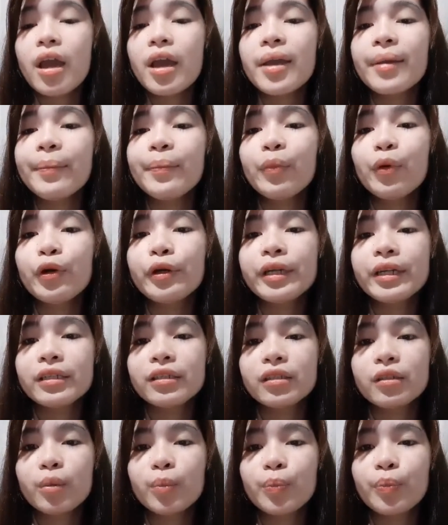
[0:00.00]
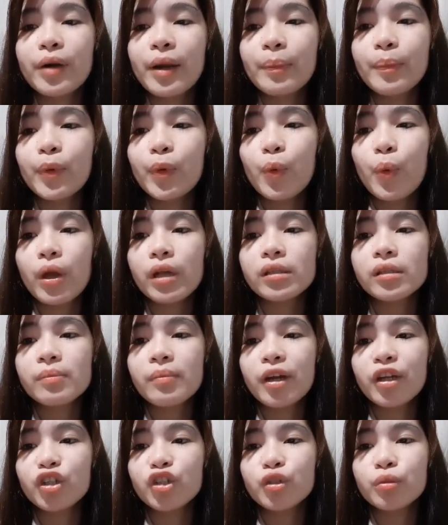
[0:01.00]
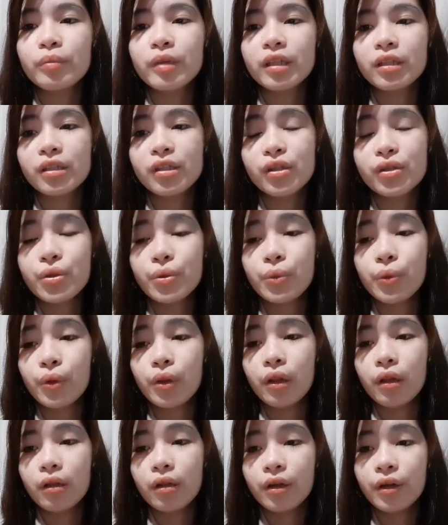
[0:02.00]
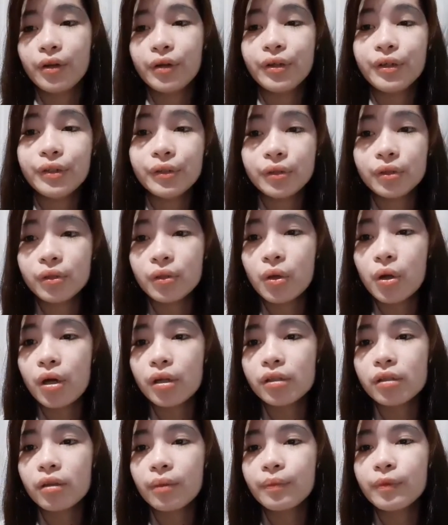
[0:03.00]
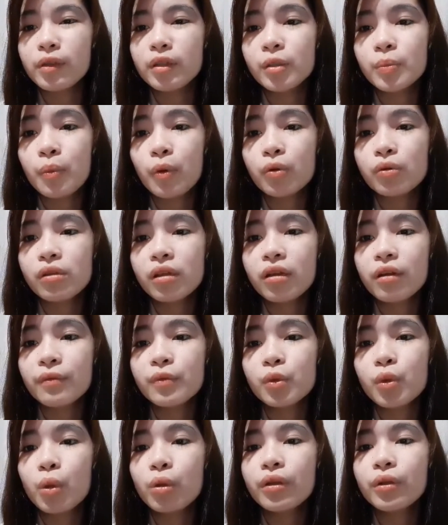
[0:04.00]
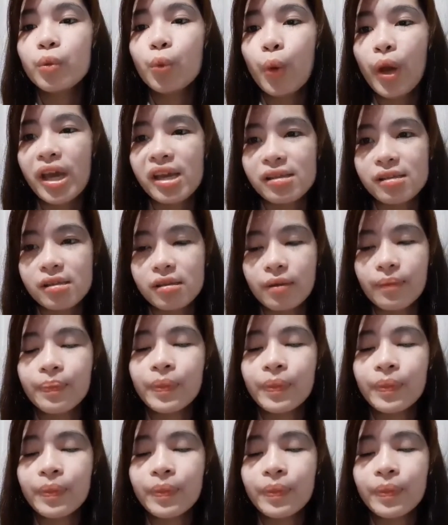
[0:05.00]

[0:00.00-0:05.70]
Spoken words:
Importance of proper waste management in school. Reduce costs of disposing of solid waste.